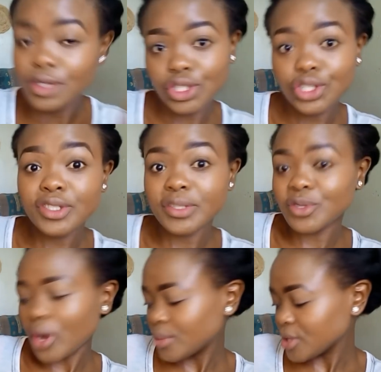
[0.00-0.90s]
you should
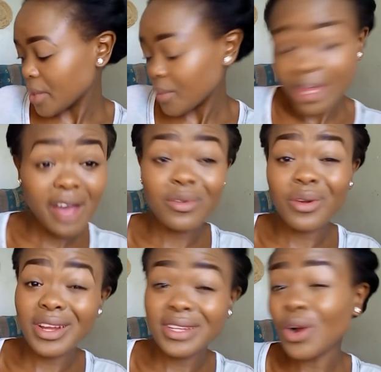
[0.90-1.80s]
subscribe to them, and they have
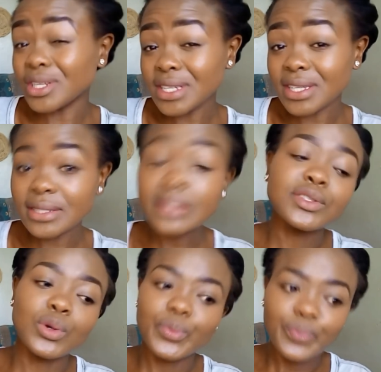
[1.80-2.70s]
great content,
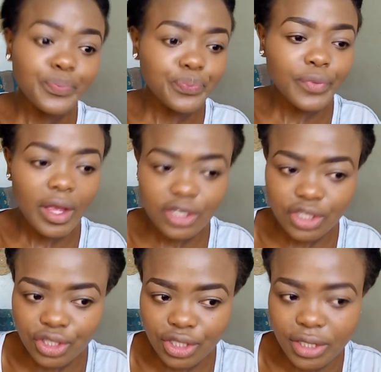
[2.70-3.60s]
so you
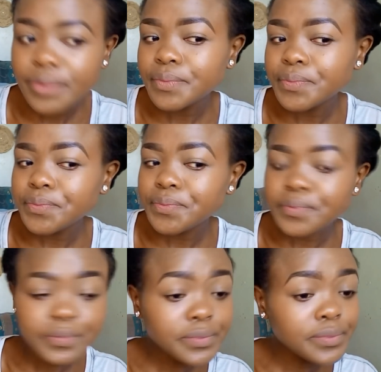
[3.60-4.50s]
should.
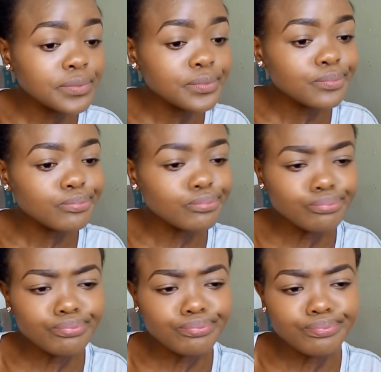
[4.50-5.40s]

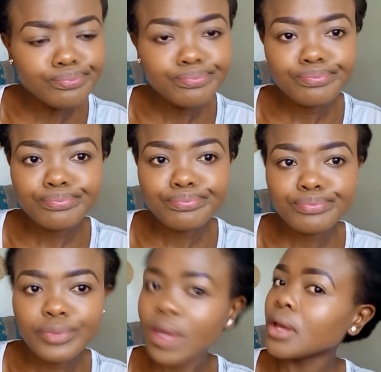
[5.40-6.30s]
Mm.
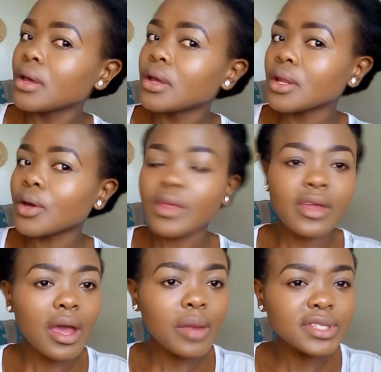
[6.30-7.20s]
Now that
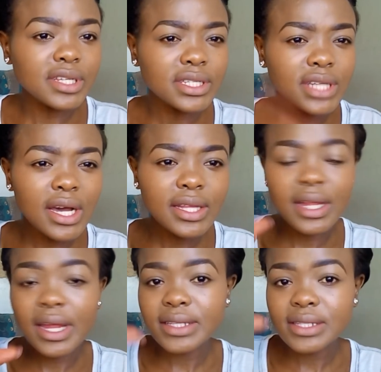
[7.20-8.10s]
the eyebrows are done,
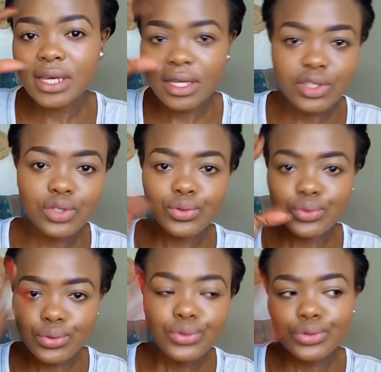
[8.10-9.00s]
the next thing is
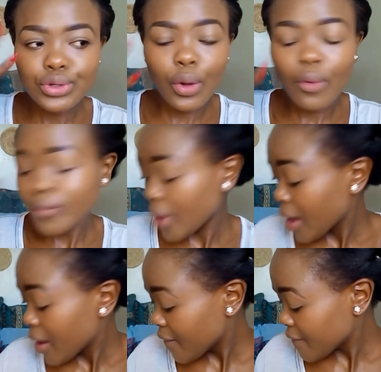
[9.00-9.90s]
to, you know,
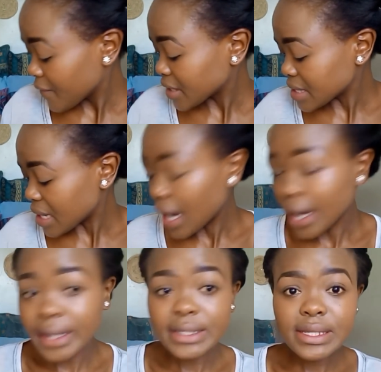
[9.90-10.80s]
fix the
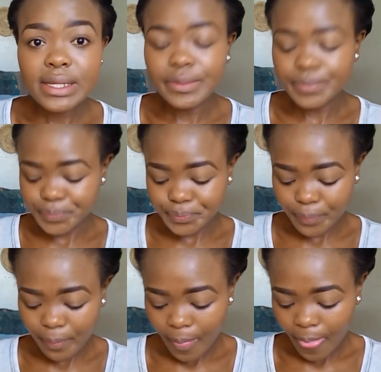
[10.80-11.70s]
eyes,
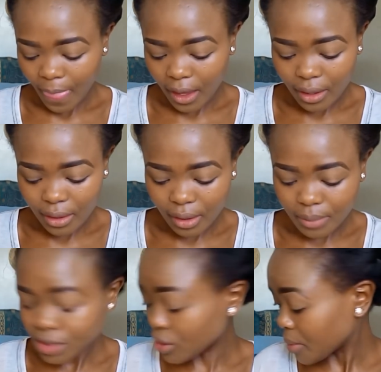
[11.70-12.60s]
and
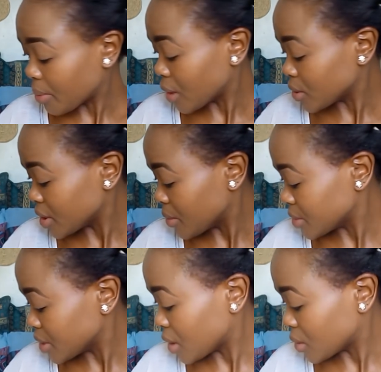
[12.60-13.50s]
I'm just gonna powder
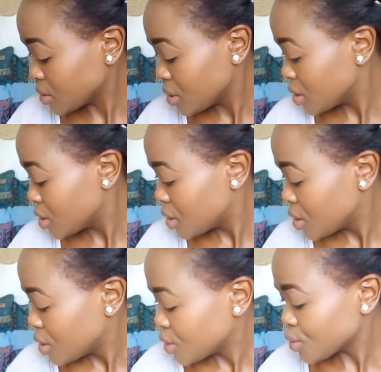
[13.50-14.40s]
them down
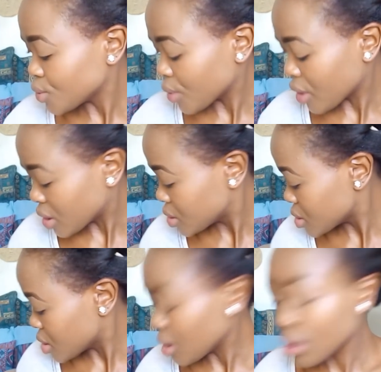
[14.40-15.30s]
so that
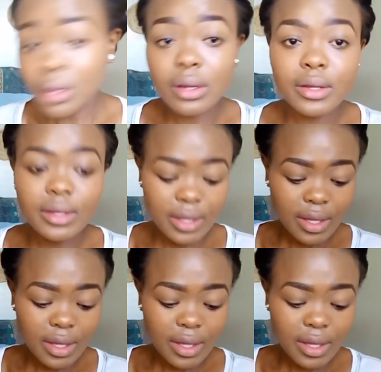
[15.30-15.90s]
uh,